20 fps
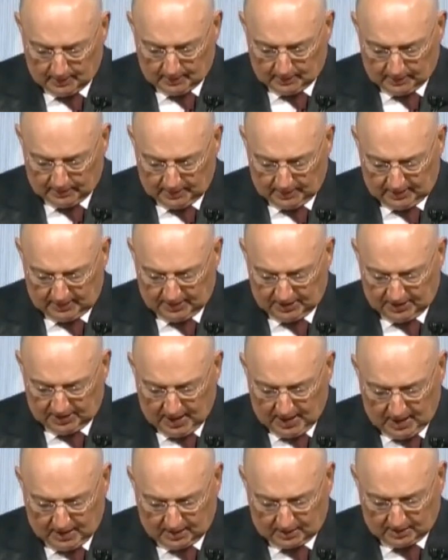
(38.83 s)
These
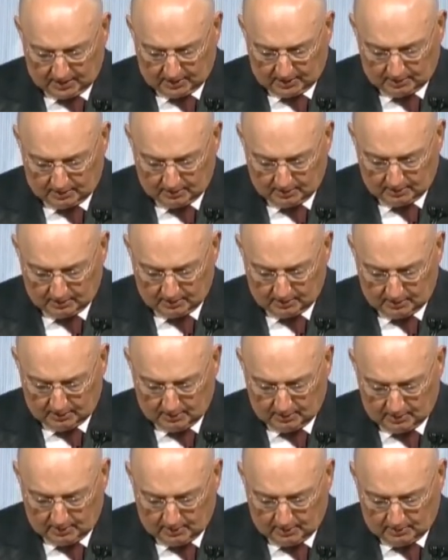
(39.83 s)
attacks
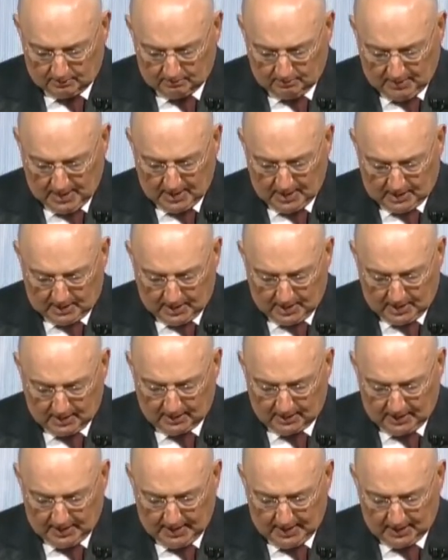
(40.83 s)
make
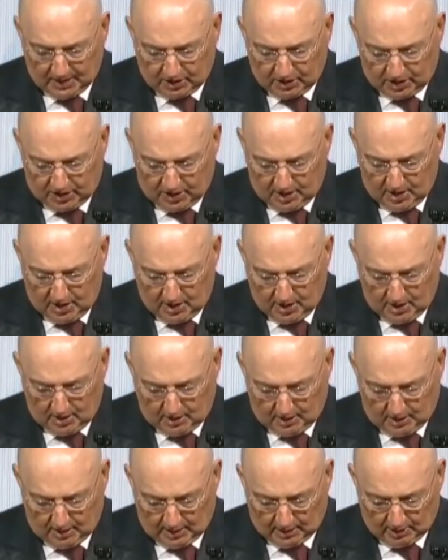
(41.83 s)
headlines
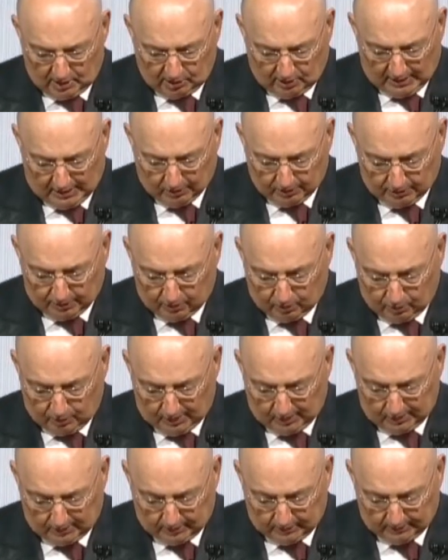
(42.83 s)
here and around the
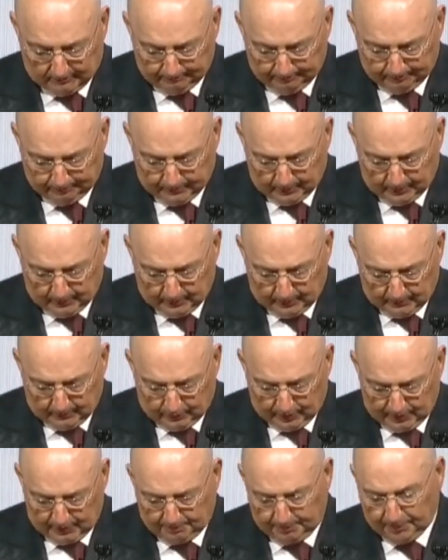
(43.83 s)
world
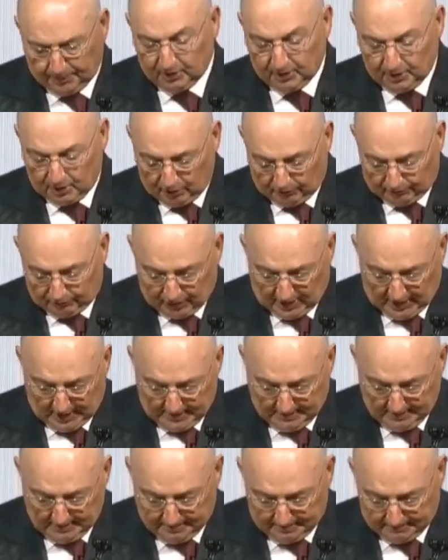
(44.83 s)
for the period of
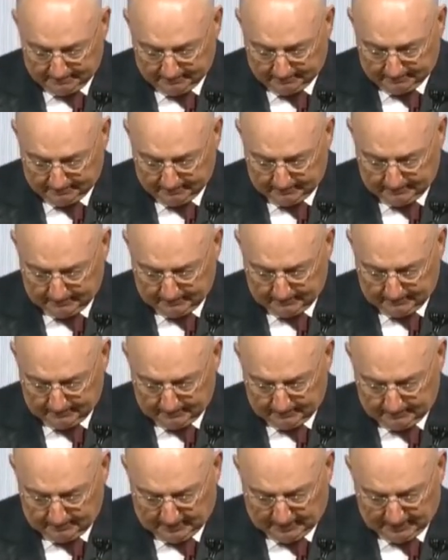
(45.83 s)
time,
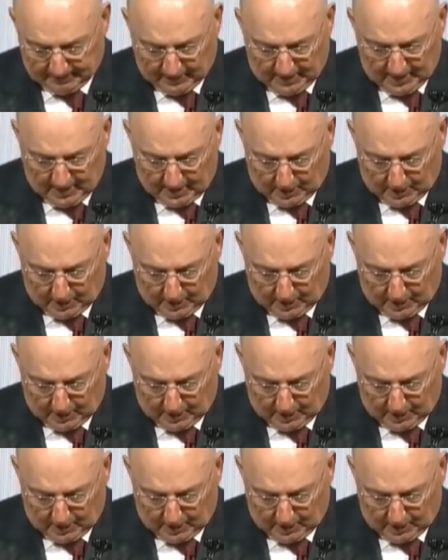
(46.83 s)
but they